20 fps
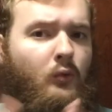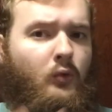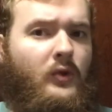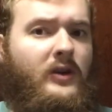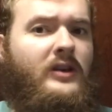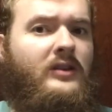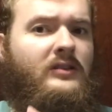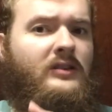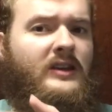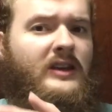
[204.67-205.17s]

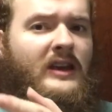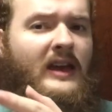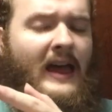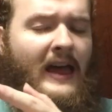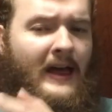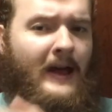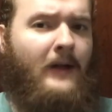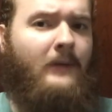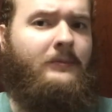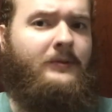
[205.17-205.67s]
really
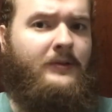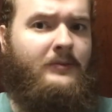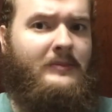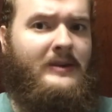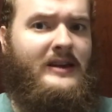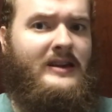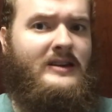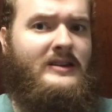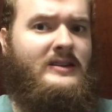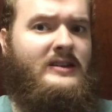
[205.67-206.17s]
helped
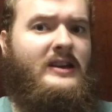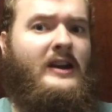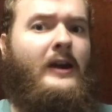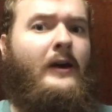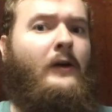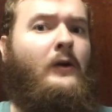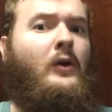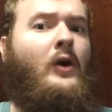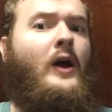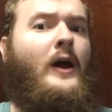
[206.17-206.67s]
me, you
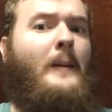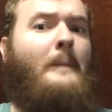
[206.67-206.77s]
know,